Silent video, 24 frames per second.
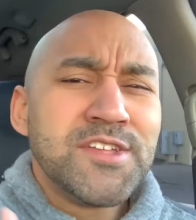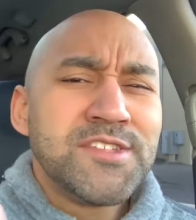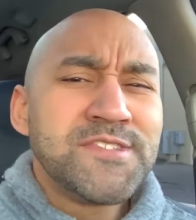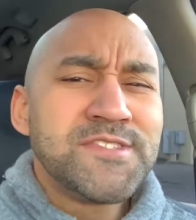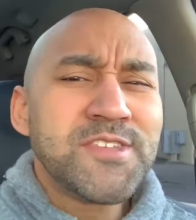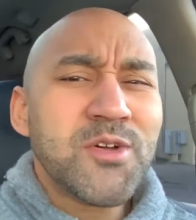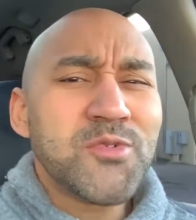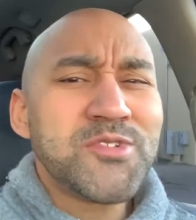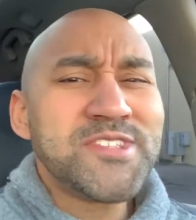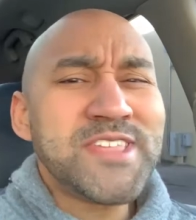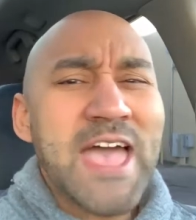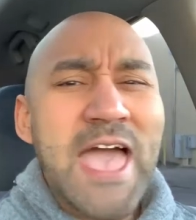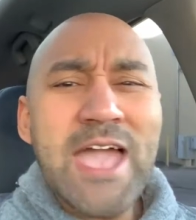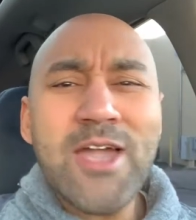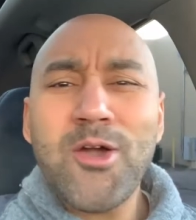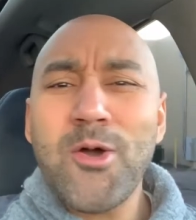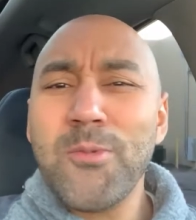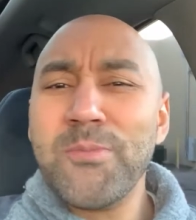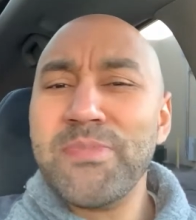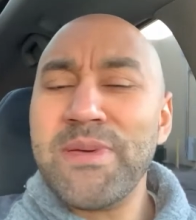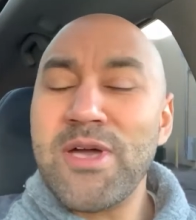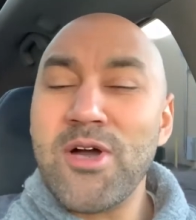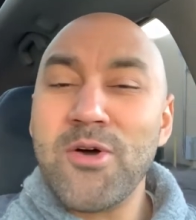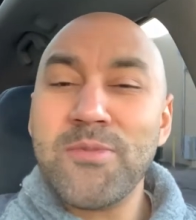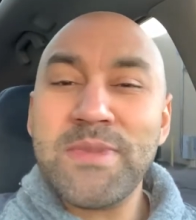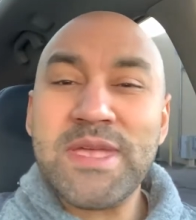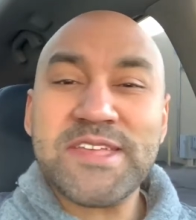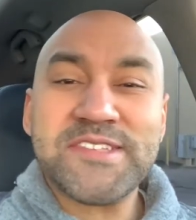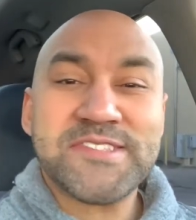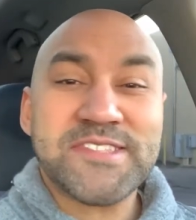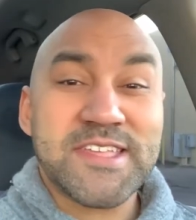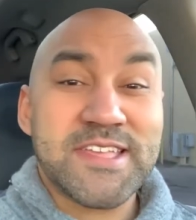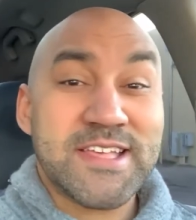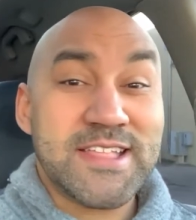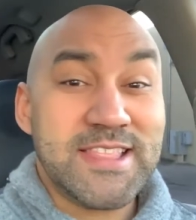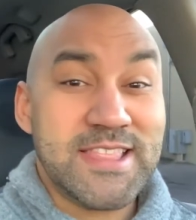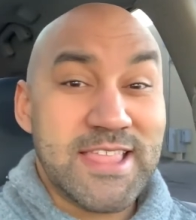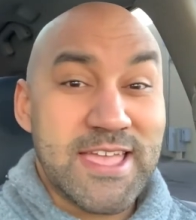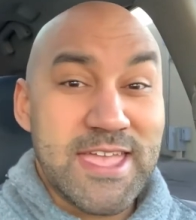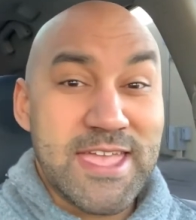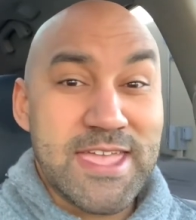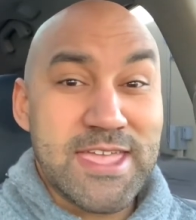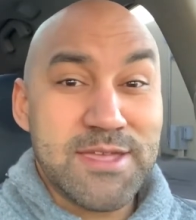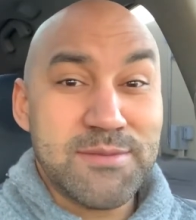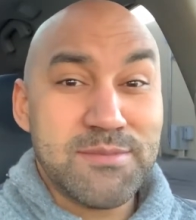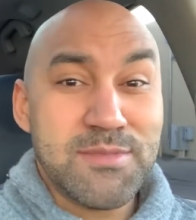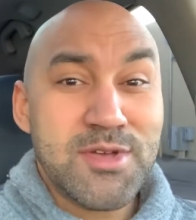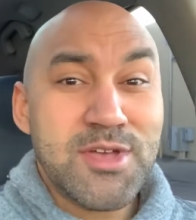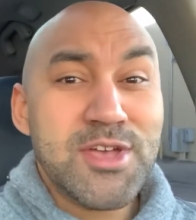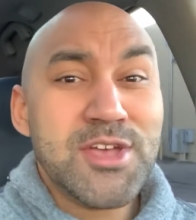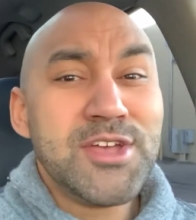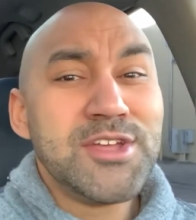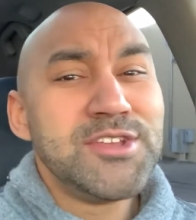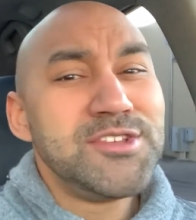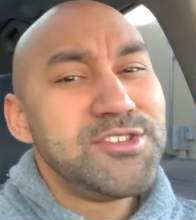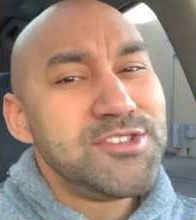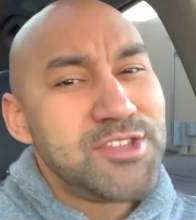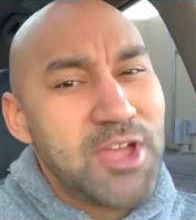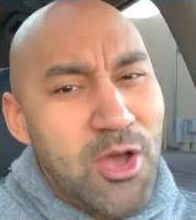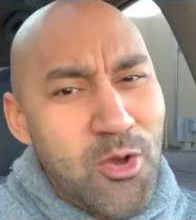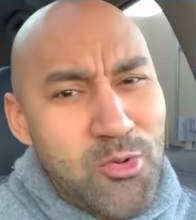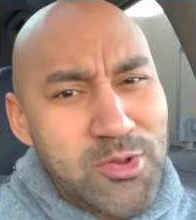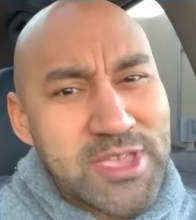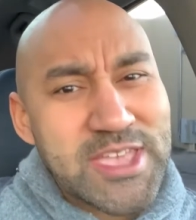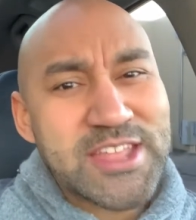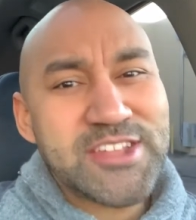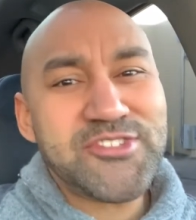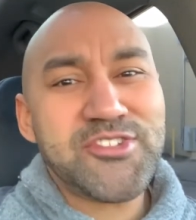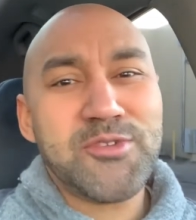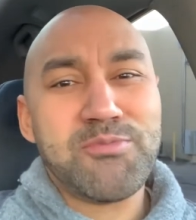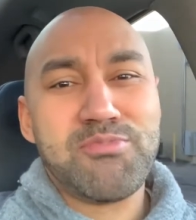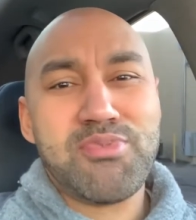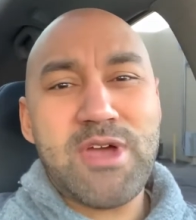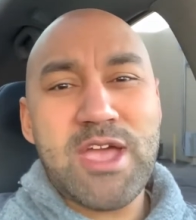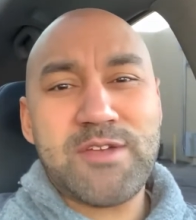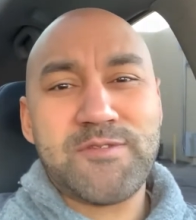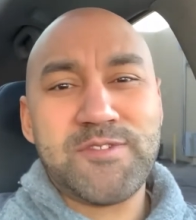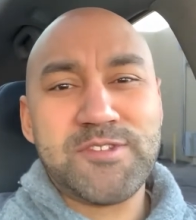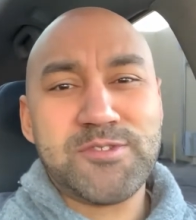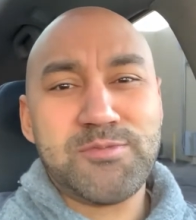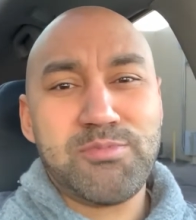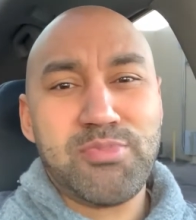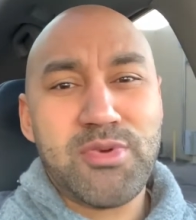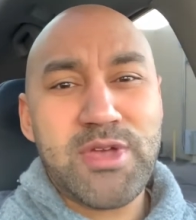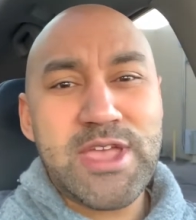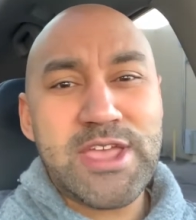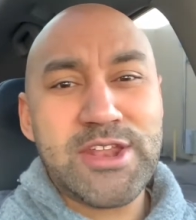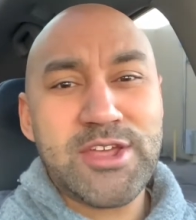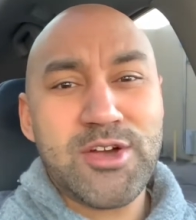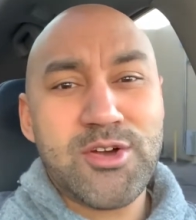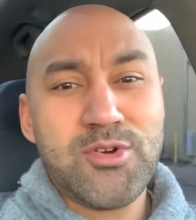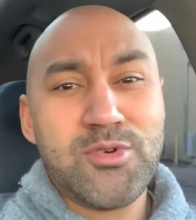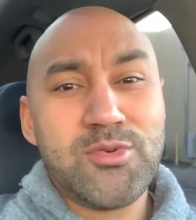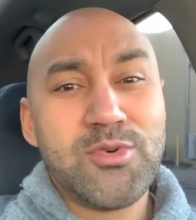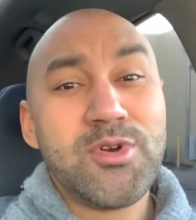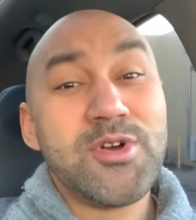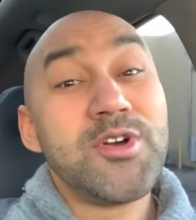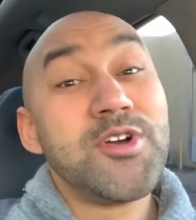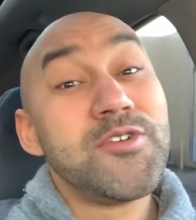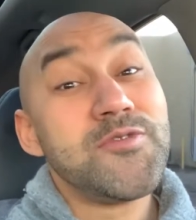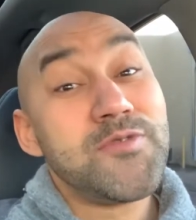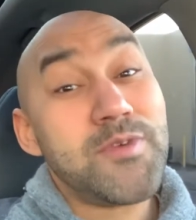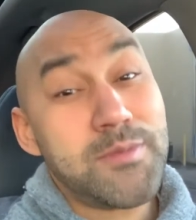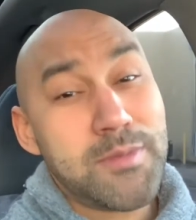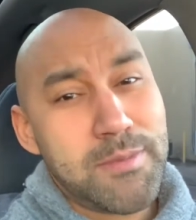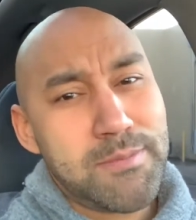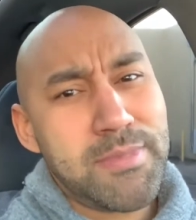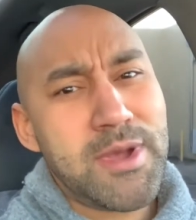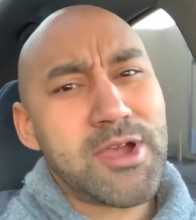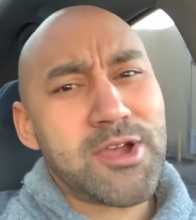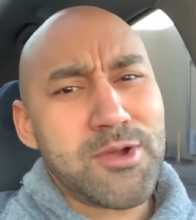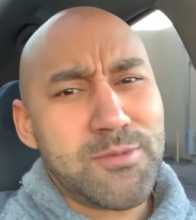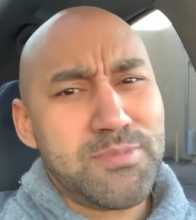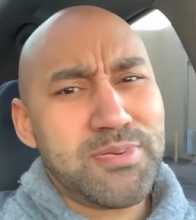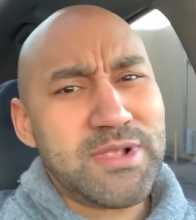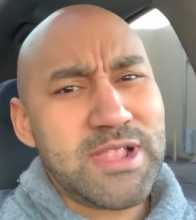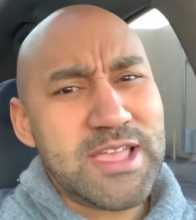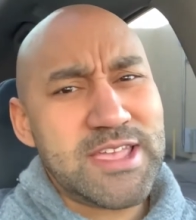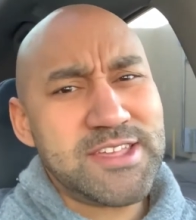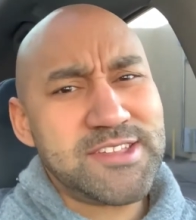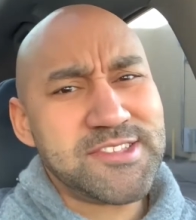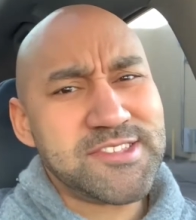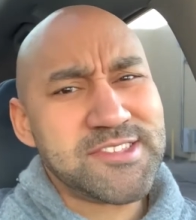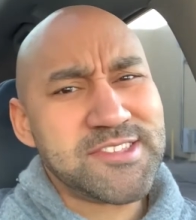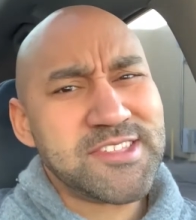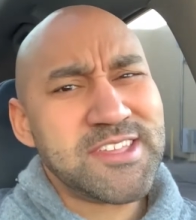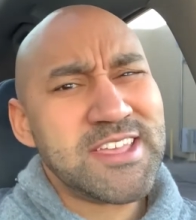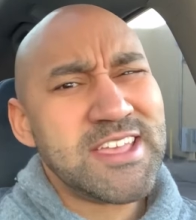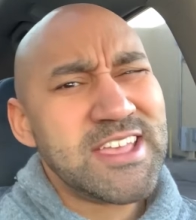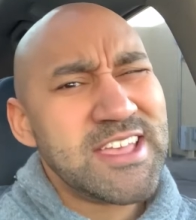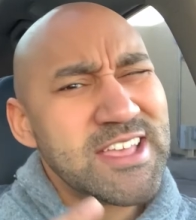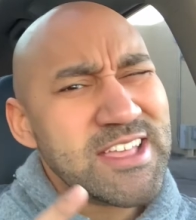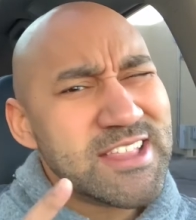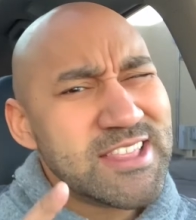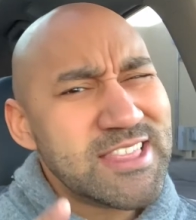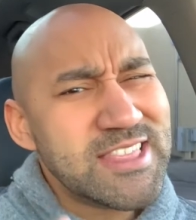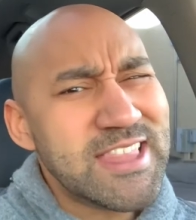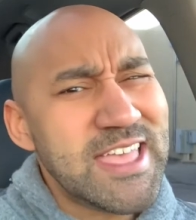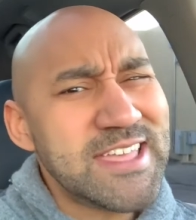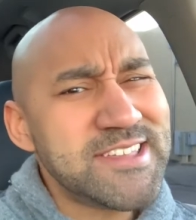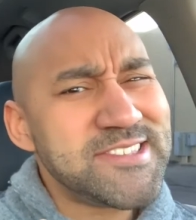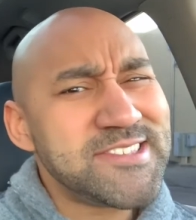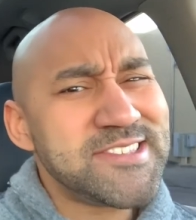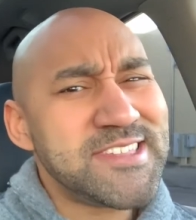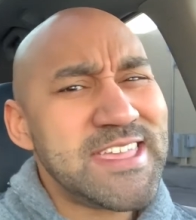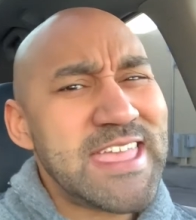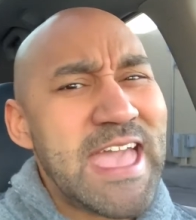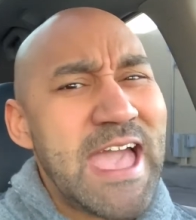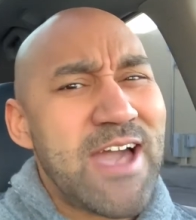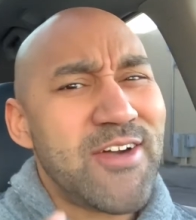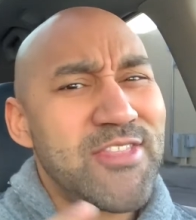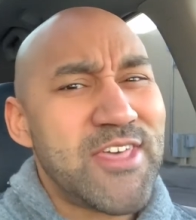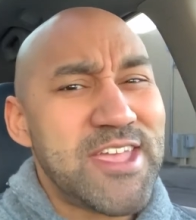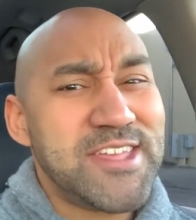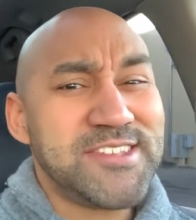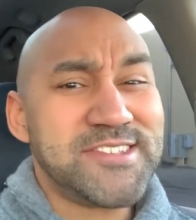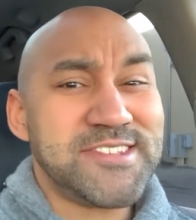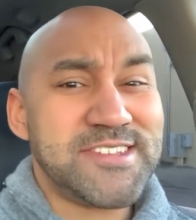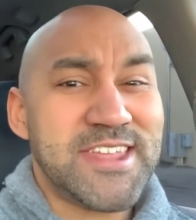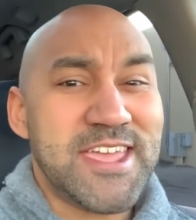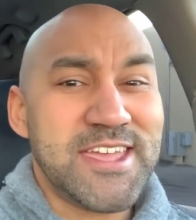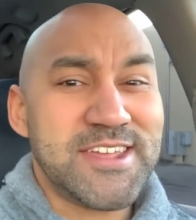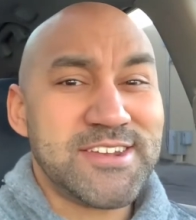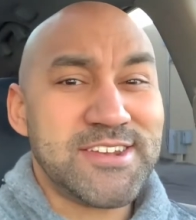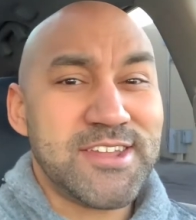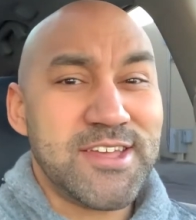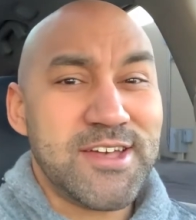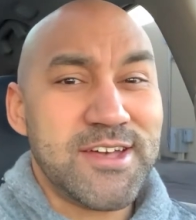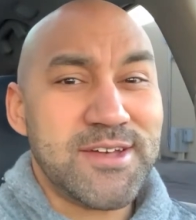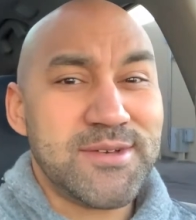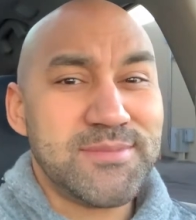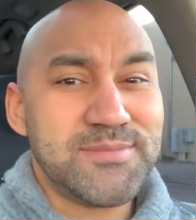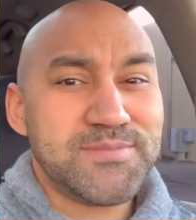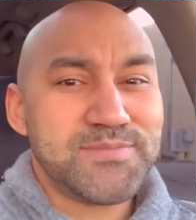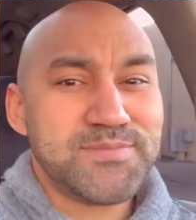So Taco Bell makes the claim, don't get your breakfast burrito from a burger place. Let's see how they stand up.